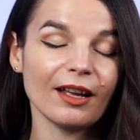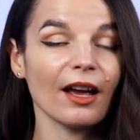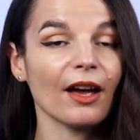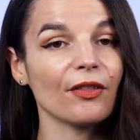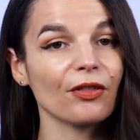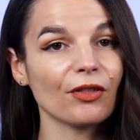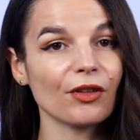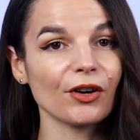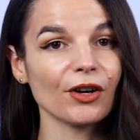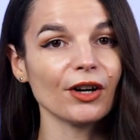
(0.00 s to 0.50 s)

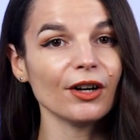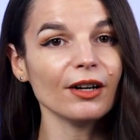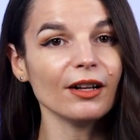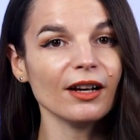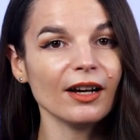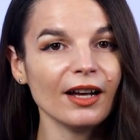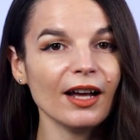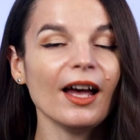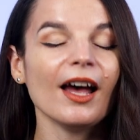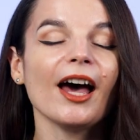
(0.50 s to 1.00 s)
And third,
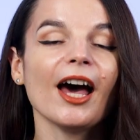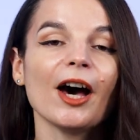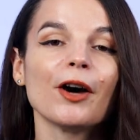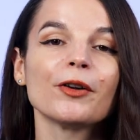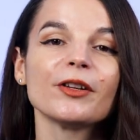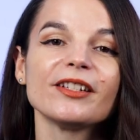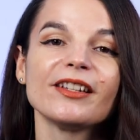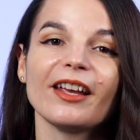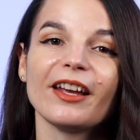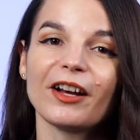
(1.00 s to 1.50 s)
How
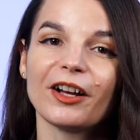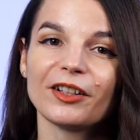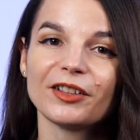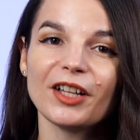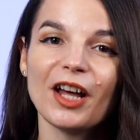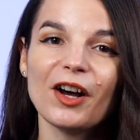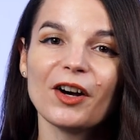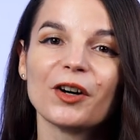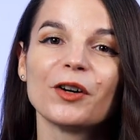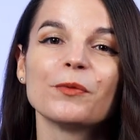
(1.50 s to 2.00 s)
to Say
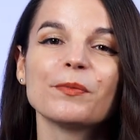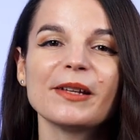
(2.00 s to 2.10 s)
Hello